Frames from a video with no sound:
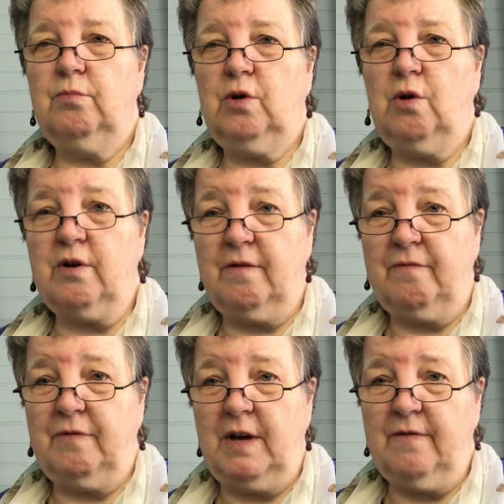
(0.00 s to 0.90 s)
got a
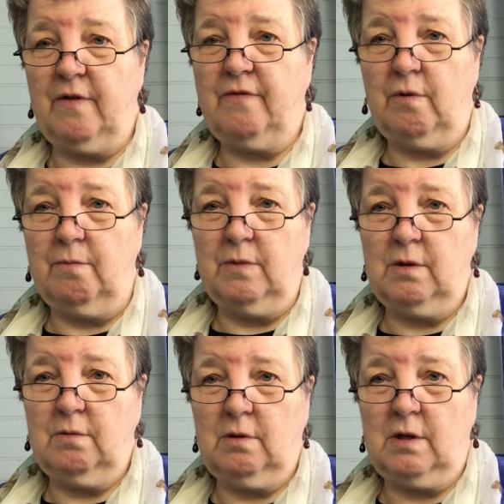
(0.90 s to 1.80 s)
fever from
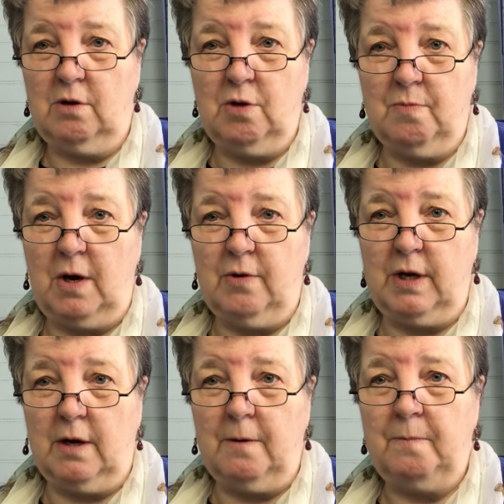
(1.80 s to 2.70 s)
the
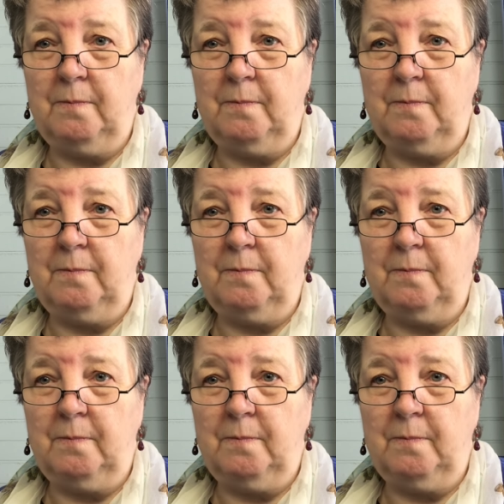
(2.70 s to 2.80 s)
pneumonia,